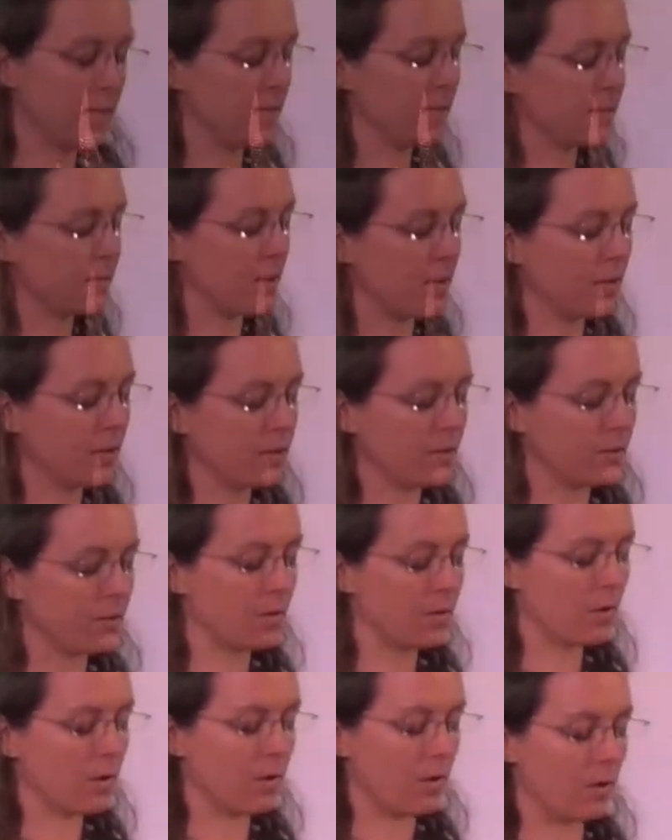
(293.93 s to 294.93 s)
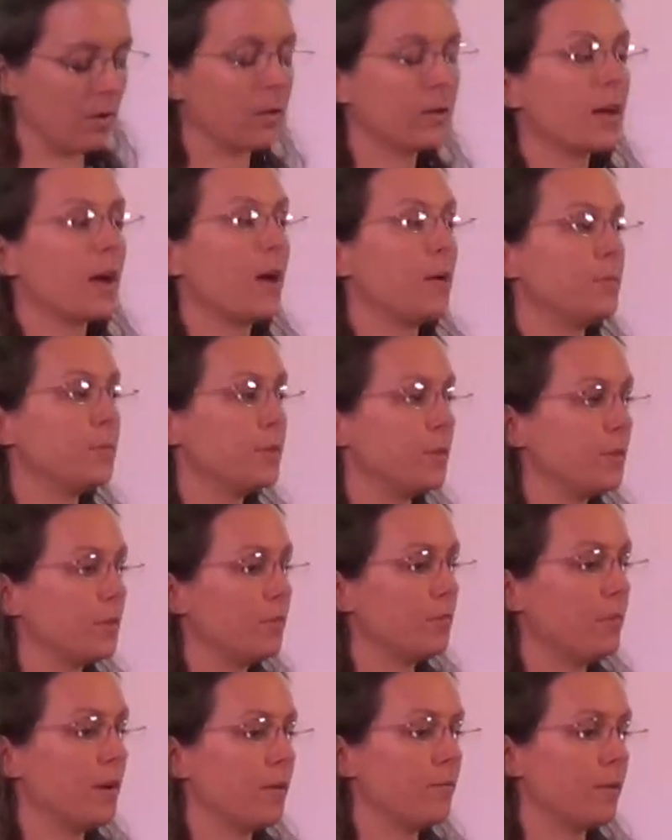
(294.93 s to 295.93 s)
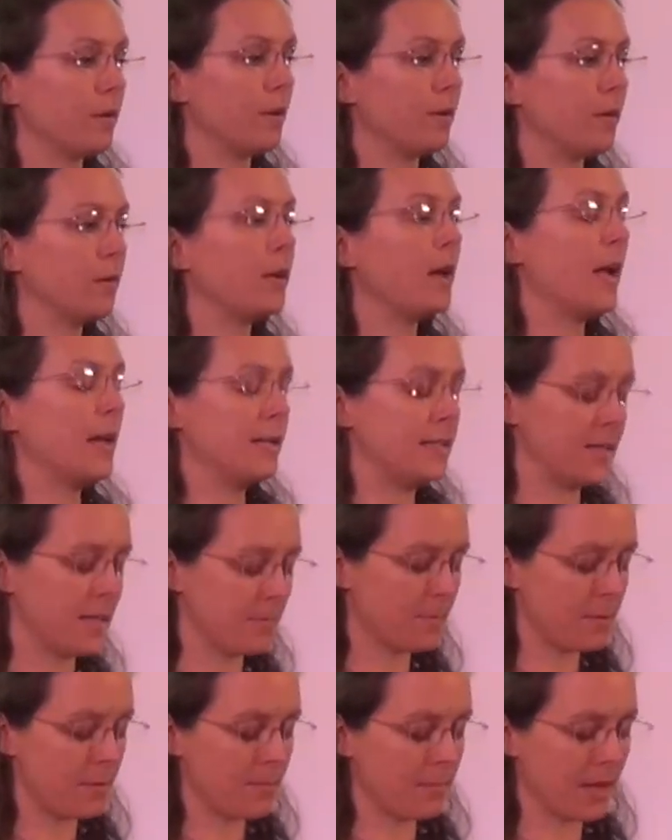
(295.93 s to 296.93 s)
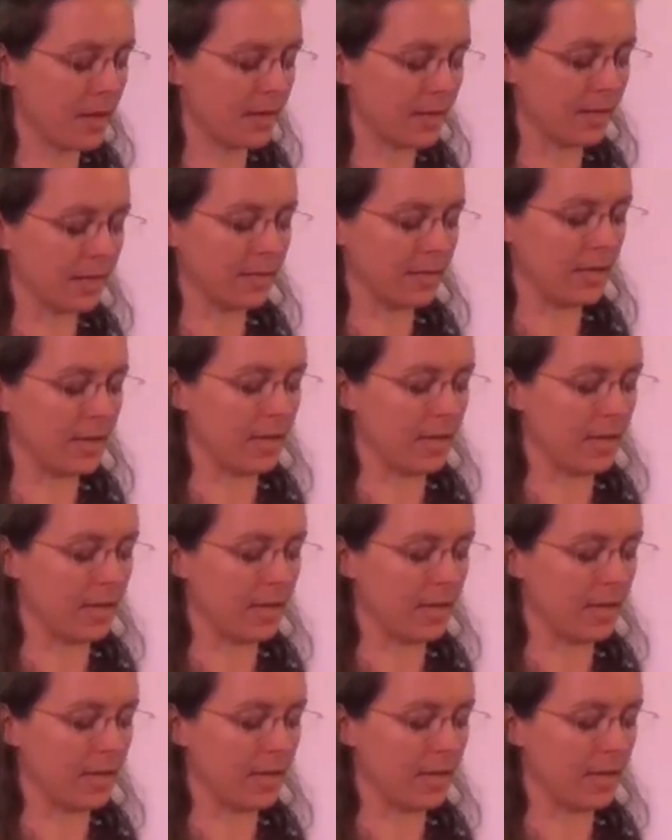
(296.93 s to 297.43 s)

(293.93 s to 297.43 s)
he saw a girl come to the river and dip a bucket